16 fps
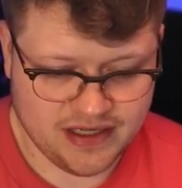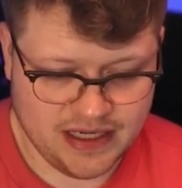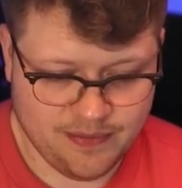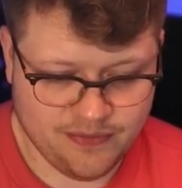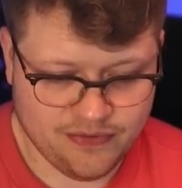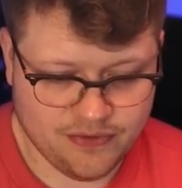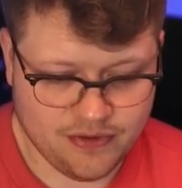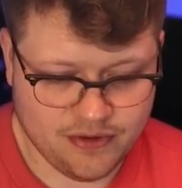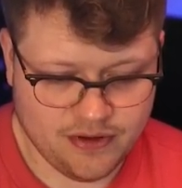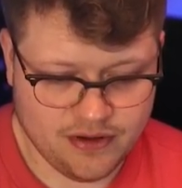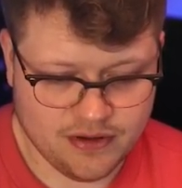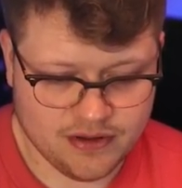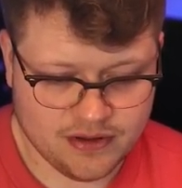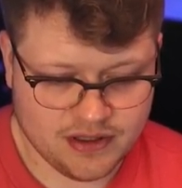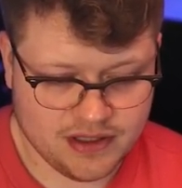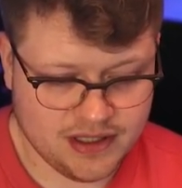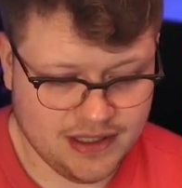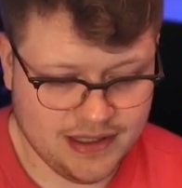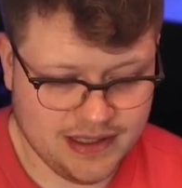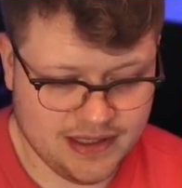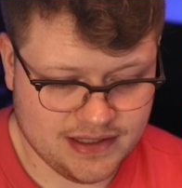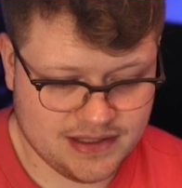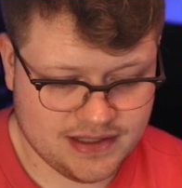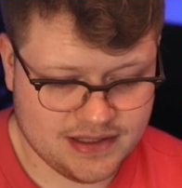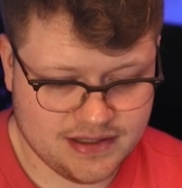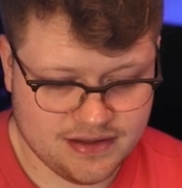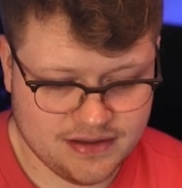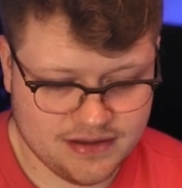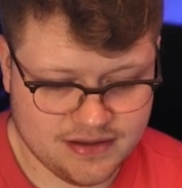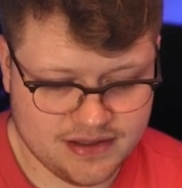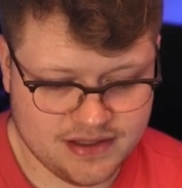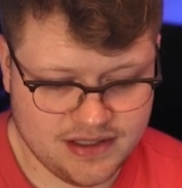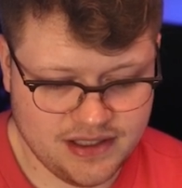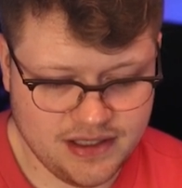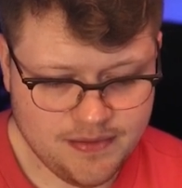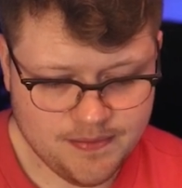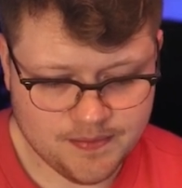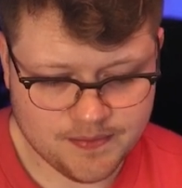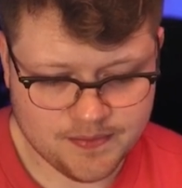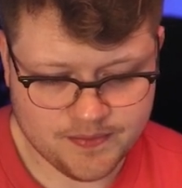type for class C.